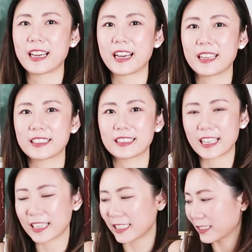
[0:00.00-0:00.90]
that
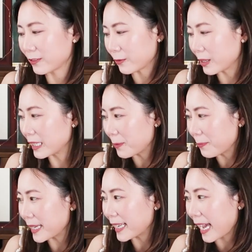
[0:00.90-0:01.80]
likes really
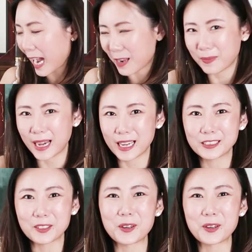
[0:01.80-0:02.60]
big handbags.